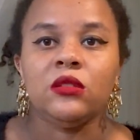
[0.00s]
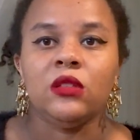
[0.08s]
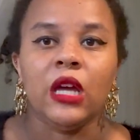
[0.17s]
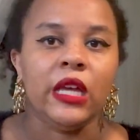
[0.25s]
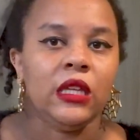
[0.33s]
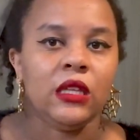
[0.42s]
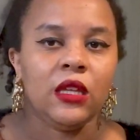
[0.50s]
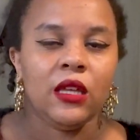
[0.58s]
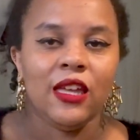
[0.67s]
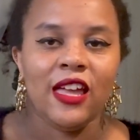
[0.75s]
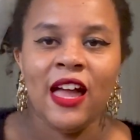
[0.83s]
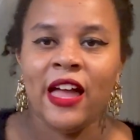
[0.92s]
Like,
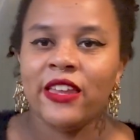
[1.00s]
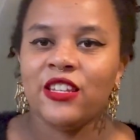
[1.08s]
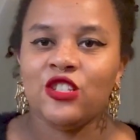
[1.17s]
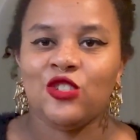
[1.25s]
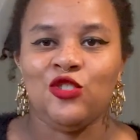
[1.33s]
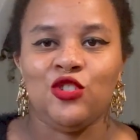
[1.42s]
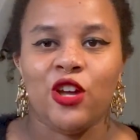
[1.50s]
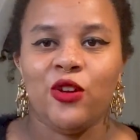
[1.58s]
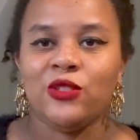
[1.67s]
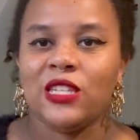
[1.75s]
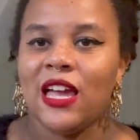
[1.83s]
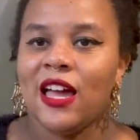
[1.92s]
it had its
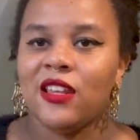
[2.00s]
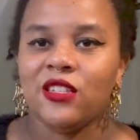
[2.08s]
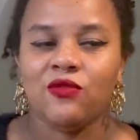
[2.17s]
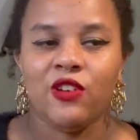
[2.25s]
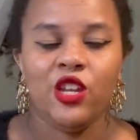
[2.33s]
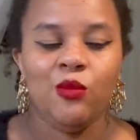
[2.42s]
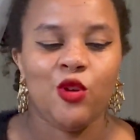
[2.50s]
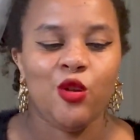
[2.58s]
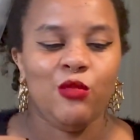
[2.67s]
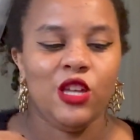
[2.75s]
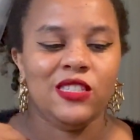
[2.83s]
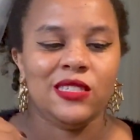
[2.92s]
jokes, it had its funny
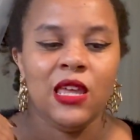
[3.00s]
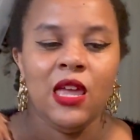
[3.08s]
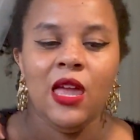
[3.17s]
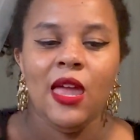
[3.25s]
moments,